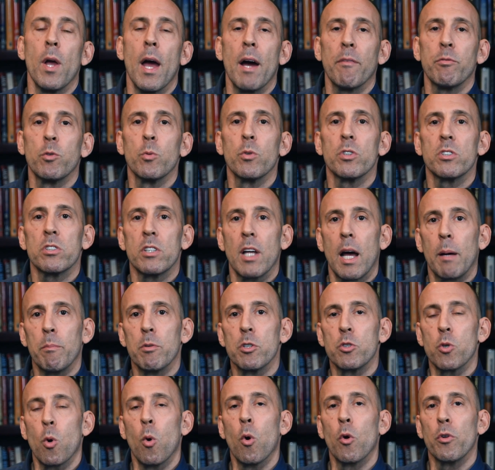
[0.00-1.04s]
We have to
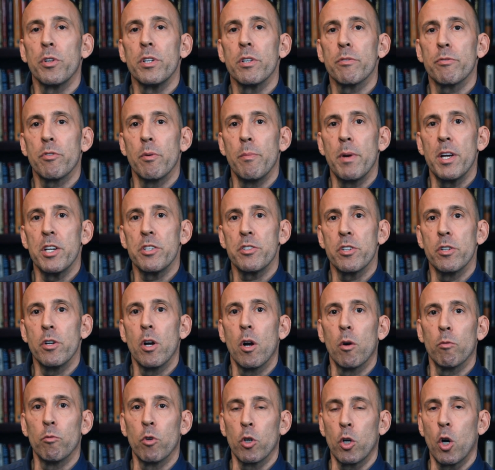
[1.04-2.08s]
establish all the information
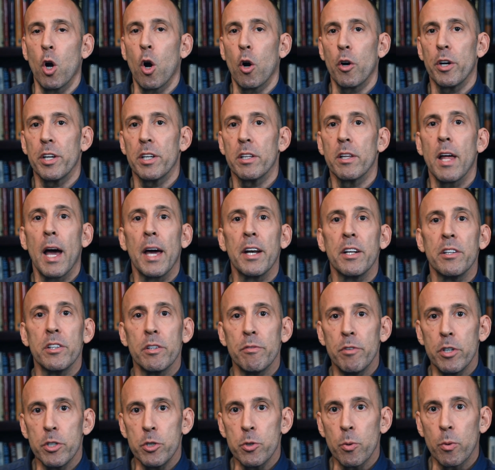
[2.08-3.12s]
regarding that
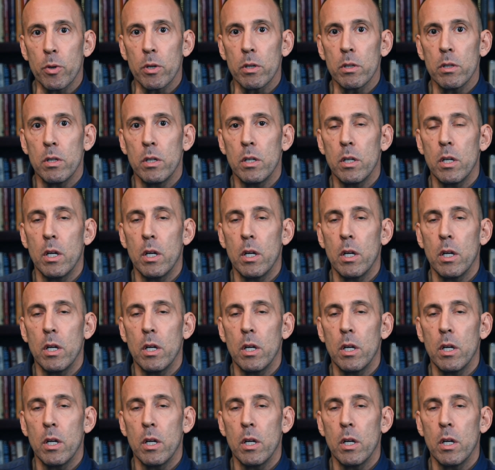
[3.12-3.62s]
individual,